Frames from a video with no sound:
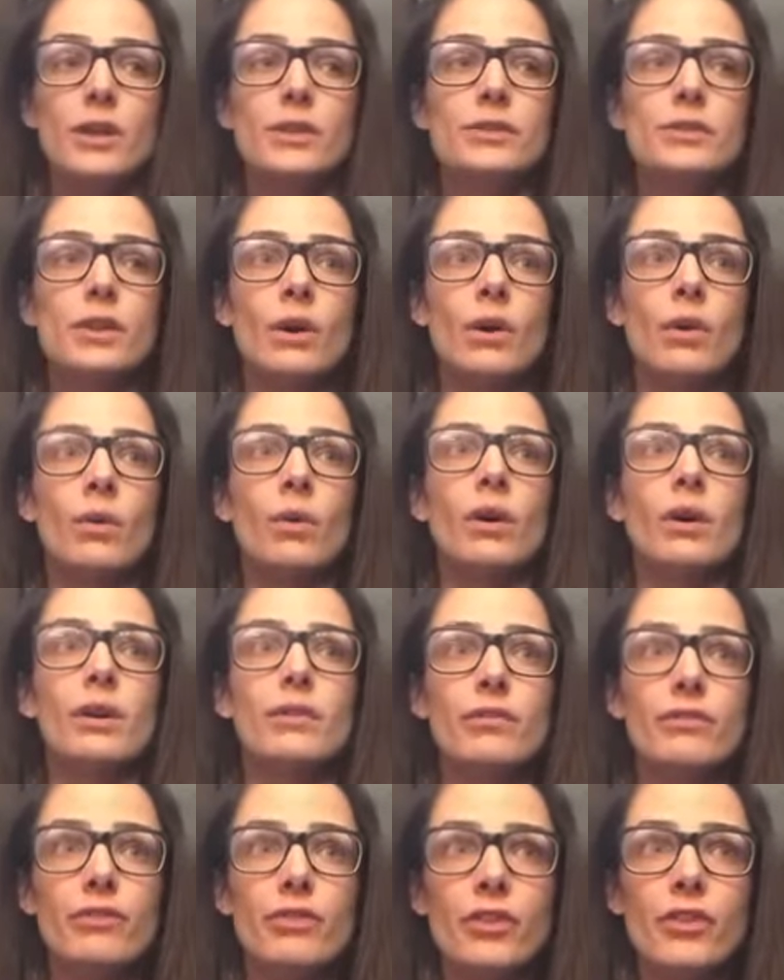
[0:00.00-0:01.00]
So
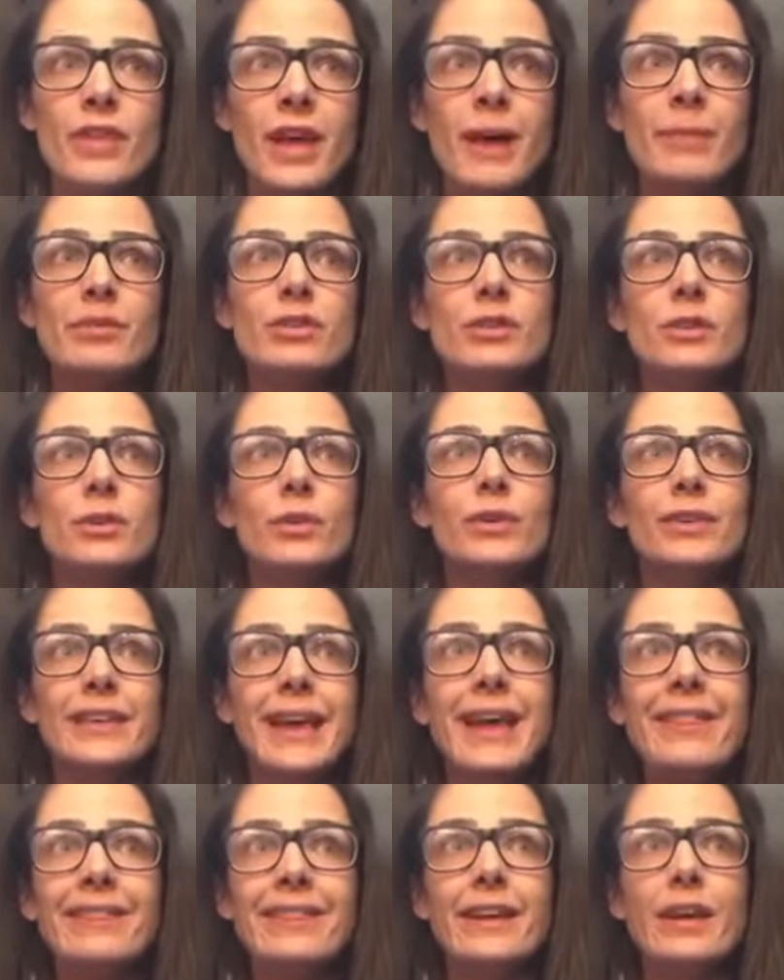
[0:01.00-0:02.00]
for them to
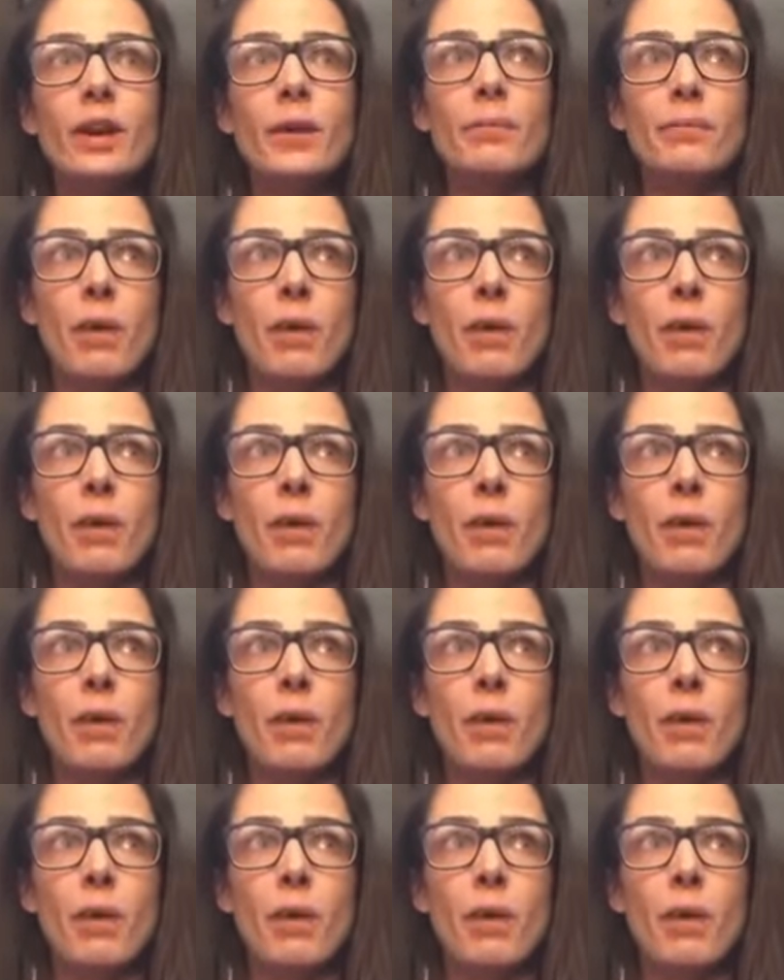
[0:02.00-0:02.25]
get their